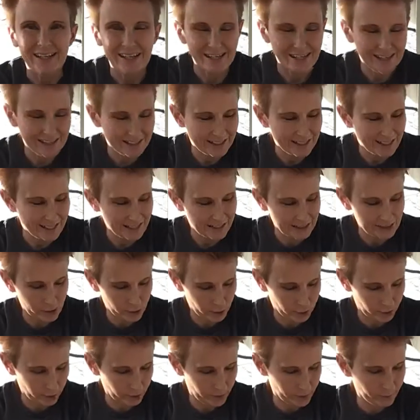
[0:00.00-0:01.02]
an ice
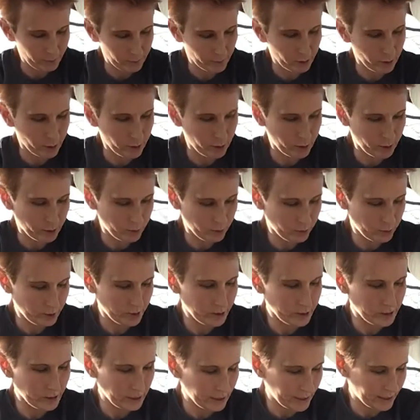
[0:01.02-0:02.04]
cream cone,
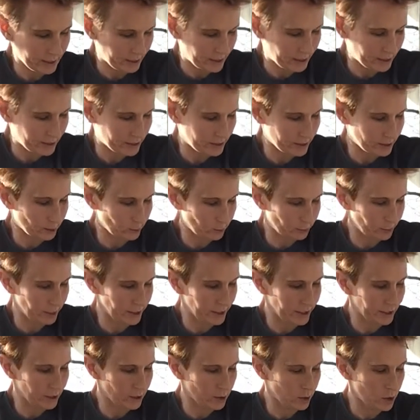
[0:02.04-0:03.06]
a dill
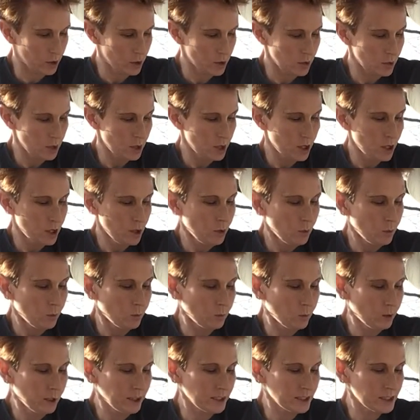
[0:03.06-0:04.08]
pickle,
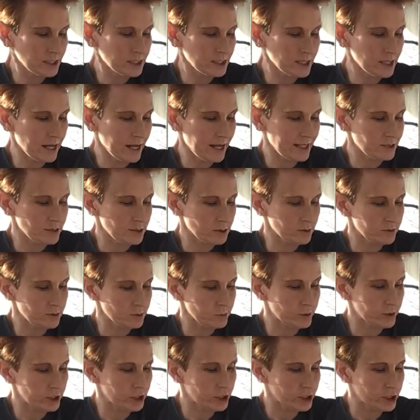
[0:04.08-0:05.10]
one slice of
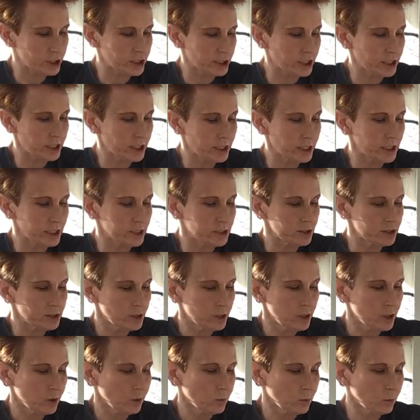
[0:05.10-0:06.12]
Swiss cheese,
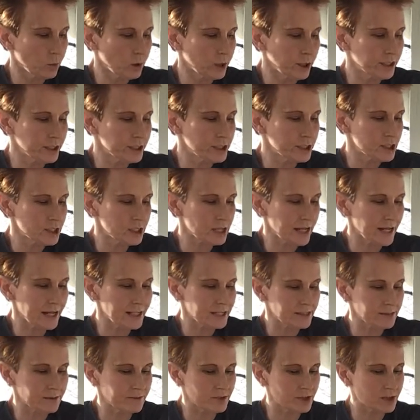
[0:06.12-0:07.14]
one
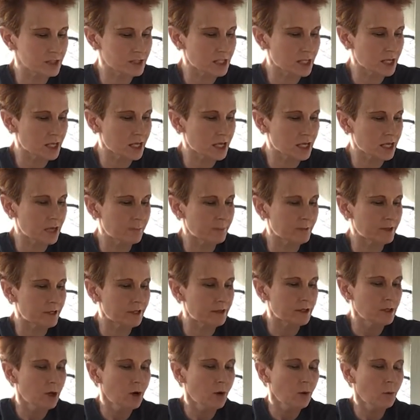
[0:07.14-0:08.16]
slice of salami,
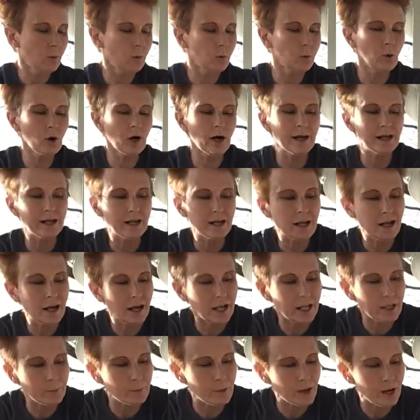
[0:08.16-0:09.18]
one
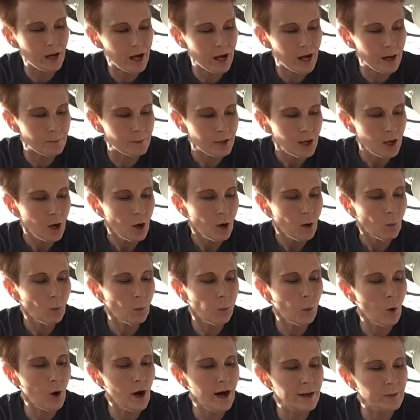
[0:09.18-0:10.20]
lollipop,
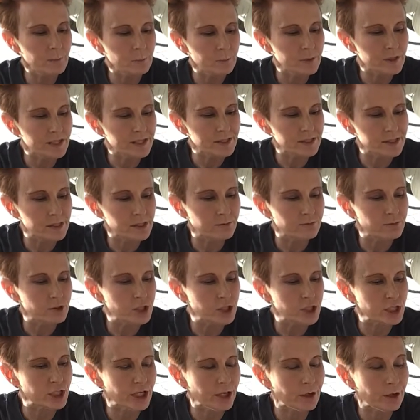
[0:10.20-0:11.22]
one piece of
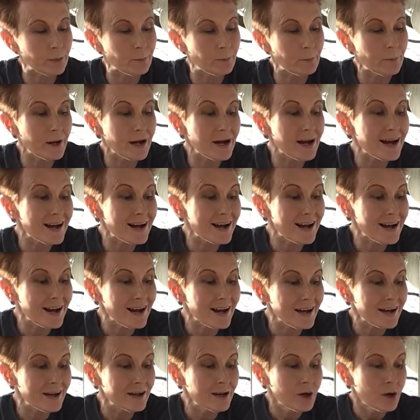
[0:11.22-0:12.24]
cherry
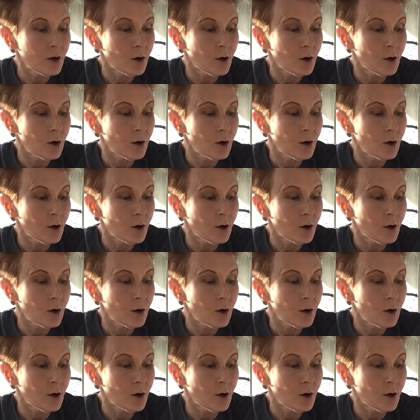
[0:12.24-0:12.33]
pie,